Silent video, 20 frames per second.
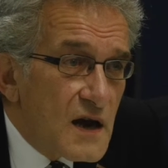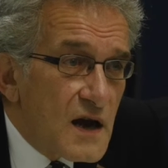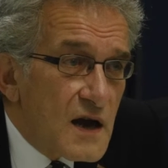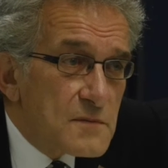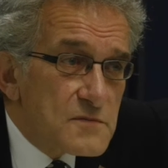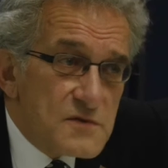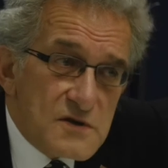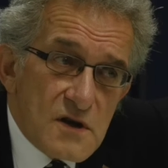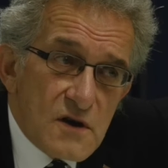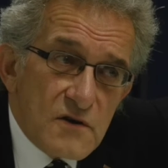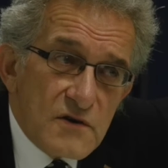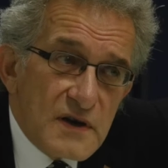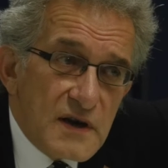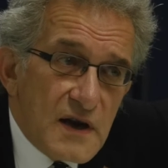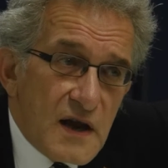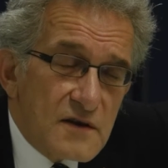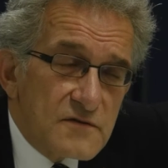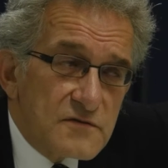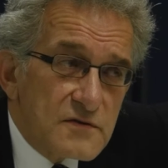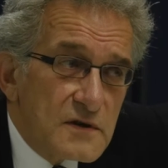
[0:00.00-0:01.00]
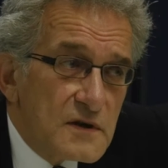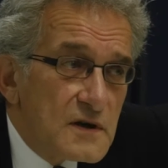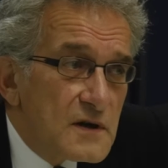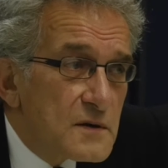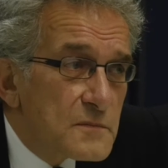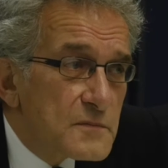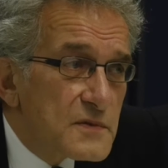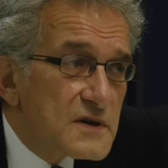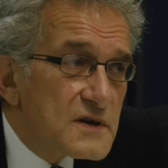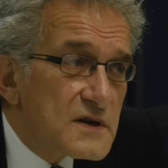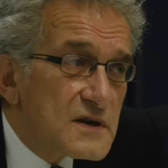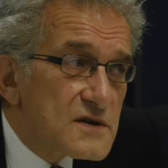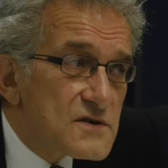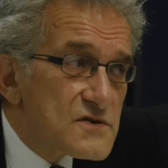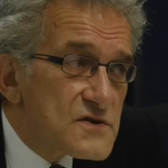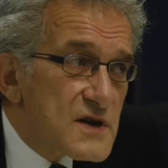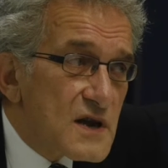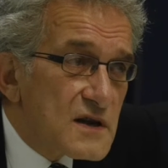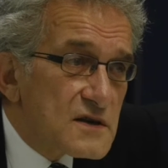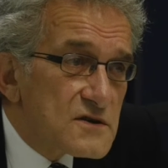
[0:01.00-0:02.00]
"I'm sorry, love, but the
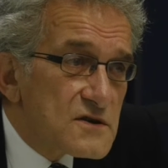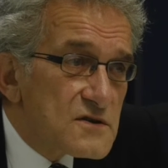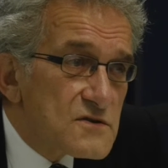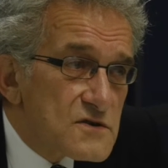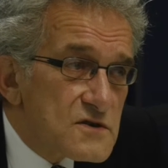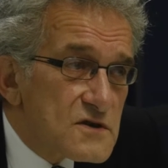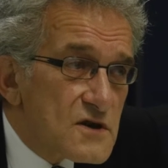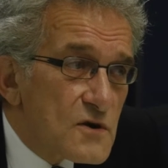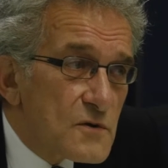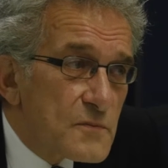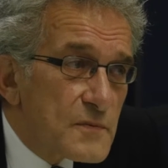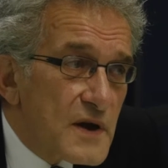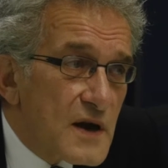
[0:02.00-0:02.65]
consultants told